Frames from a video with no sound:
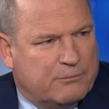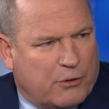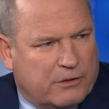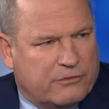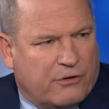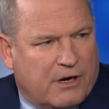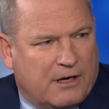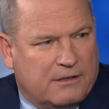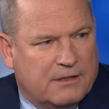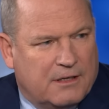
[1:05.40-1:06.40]
murder
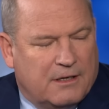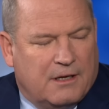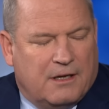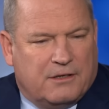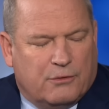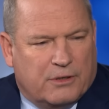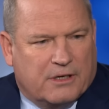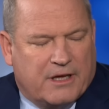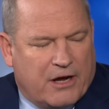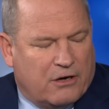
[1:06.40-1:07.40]
trial doing
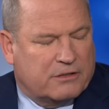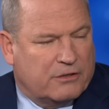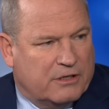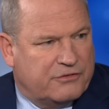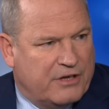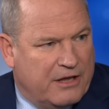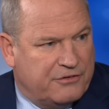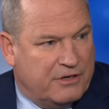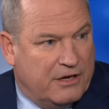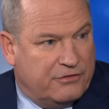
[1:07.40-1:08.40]
a character
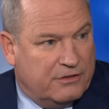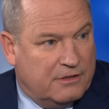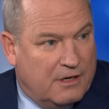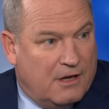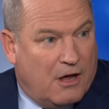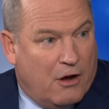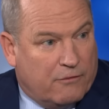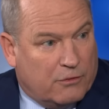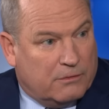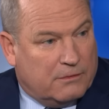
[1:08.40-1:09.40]
assassination
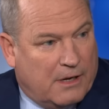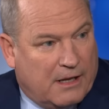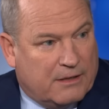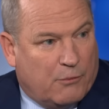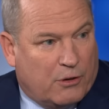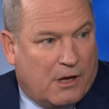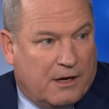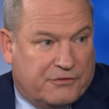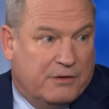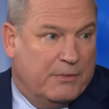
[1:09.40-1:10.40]
over Alex
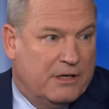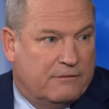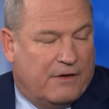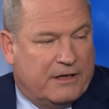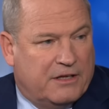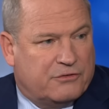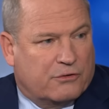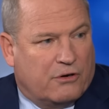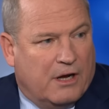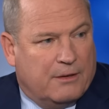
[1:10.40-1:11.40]
Murdaugh's admitted financial
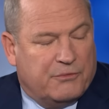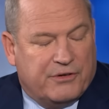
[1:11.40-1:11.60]
crimes.